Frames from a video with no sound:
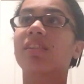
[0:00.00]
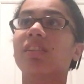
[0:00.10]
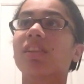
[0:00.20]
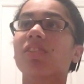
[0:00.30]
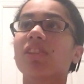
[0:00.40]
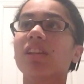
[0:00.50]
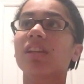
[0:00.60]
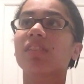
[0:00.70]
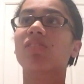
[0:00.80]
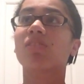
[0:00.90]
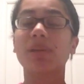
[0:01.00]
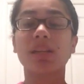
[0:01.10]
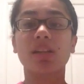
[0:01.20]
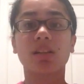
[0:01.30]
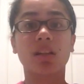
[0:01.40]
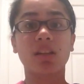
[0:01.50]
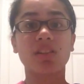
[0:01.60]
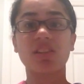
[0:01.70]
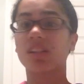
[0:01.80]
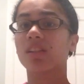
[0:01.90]
clearly, to me at
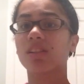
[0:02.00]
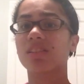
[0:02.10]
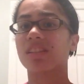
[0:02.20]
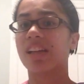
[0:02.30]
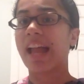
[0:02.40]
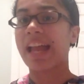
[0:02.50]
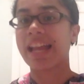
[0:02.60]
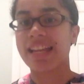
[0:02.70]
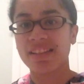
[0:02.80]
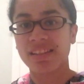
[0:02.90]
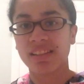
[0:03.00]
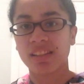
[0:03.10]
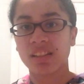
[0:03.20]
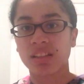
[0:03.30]
least, he clearly doesn't hate